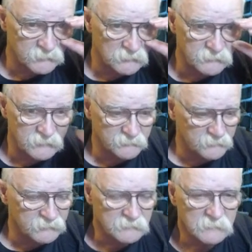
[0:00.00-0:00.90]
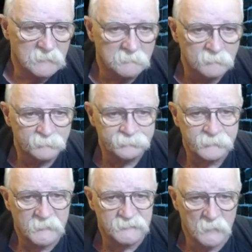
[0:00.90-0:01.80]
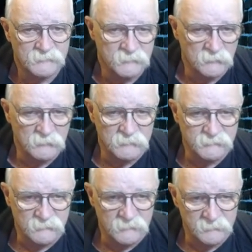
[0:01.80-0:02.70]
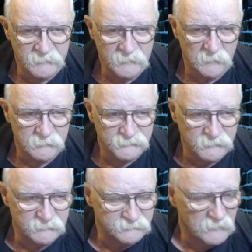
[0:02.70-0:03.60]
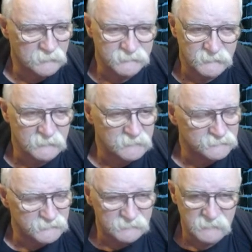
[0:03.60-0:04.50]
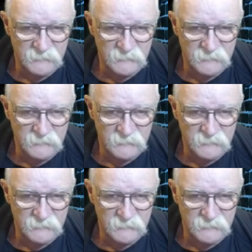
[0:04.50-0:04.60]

be okay. But because I was going to go to his stream anyhow, I was thinking Sunday.